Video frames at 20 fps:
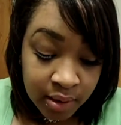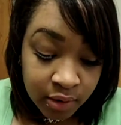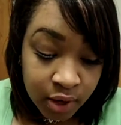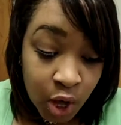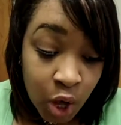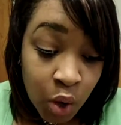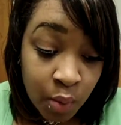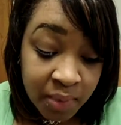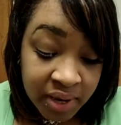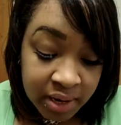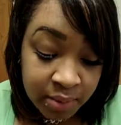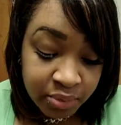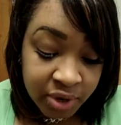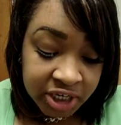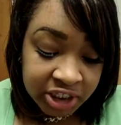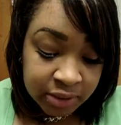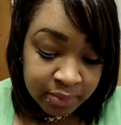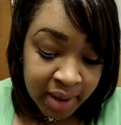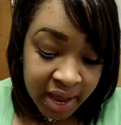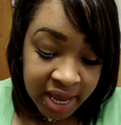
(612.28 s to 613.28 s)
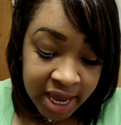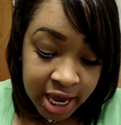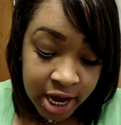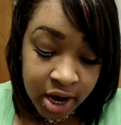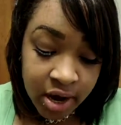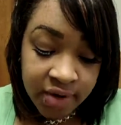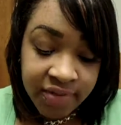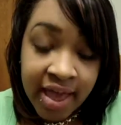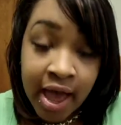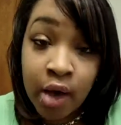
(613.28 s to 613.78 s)
combing and brushing my
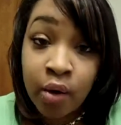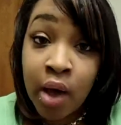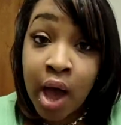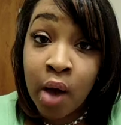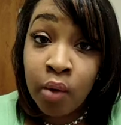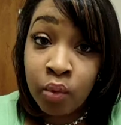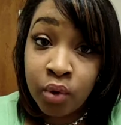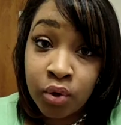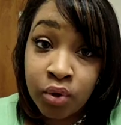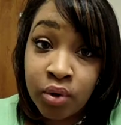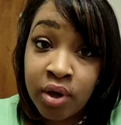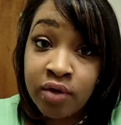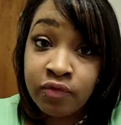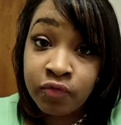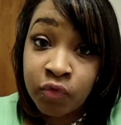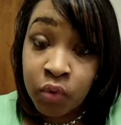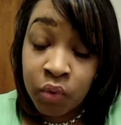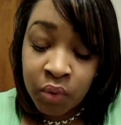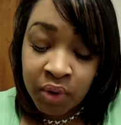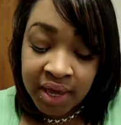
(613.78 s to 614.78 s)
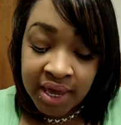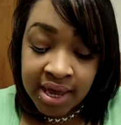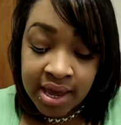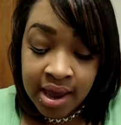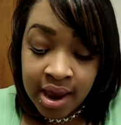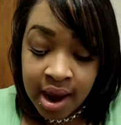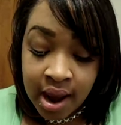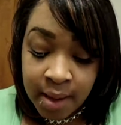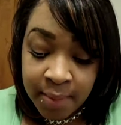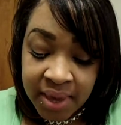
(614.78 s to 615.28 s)
hair that I will avoid
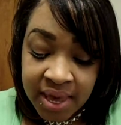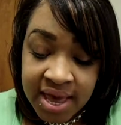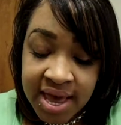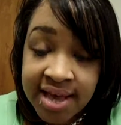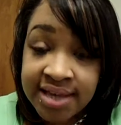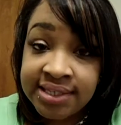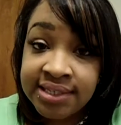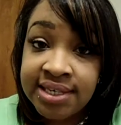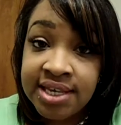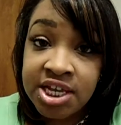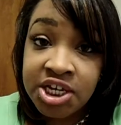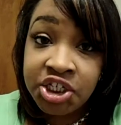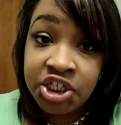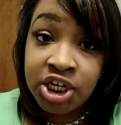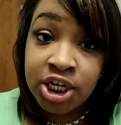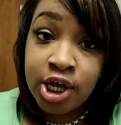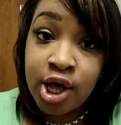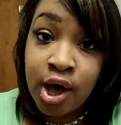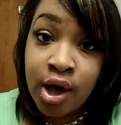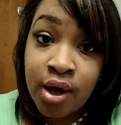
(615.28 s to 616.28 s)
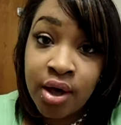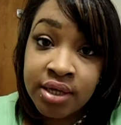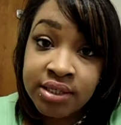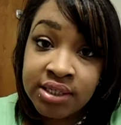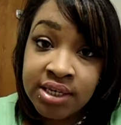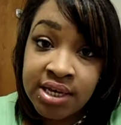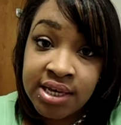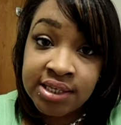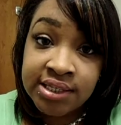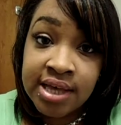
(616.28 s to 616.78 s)
because tension
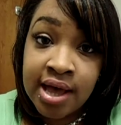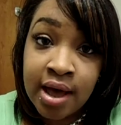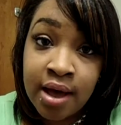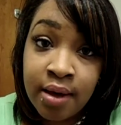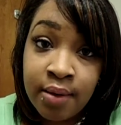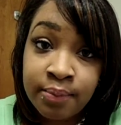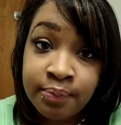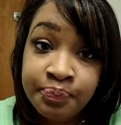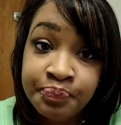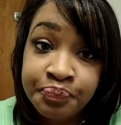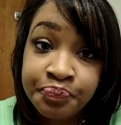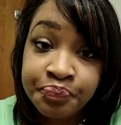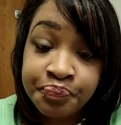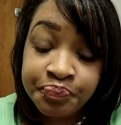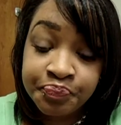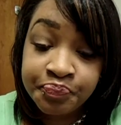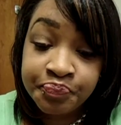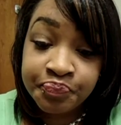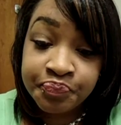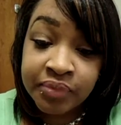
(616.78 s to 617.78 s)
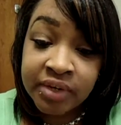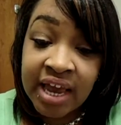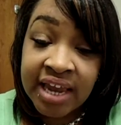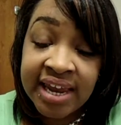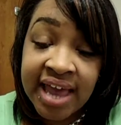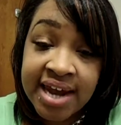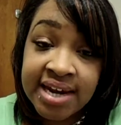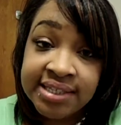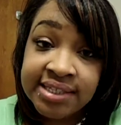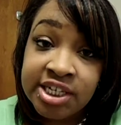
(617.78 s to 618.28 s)
causes um, a
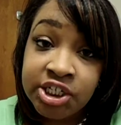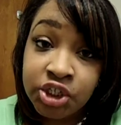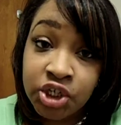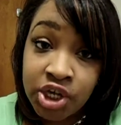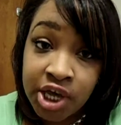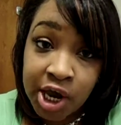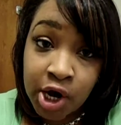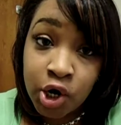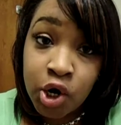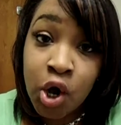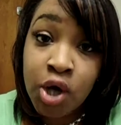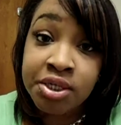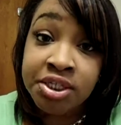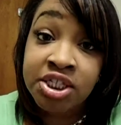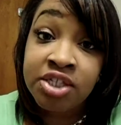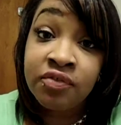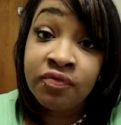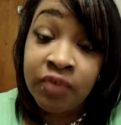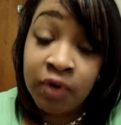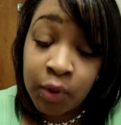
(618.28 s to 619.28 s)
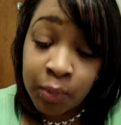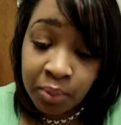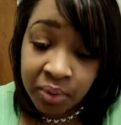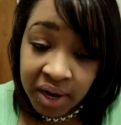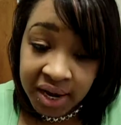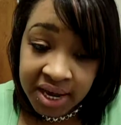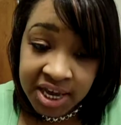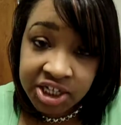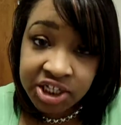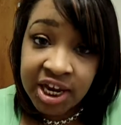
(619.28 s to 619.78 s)
lot of tension in hair causes severe
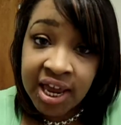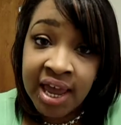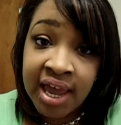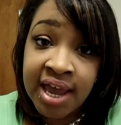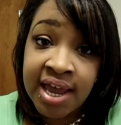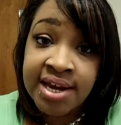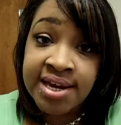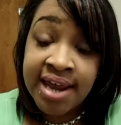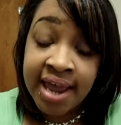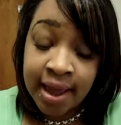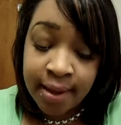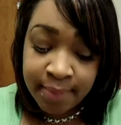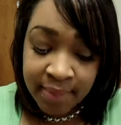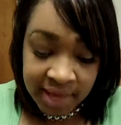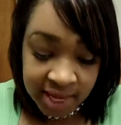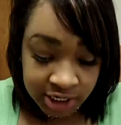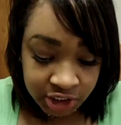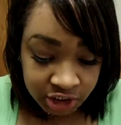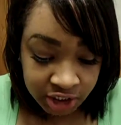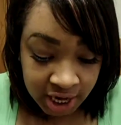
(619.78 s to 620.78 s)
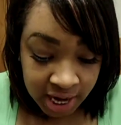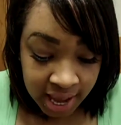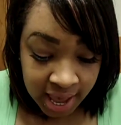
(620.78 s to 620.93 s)
breakage and damage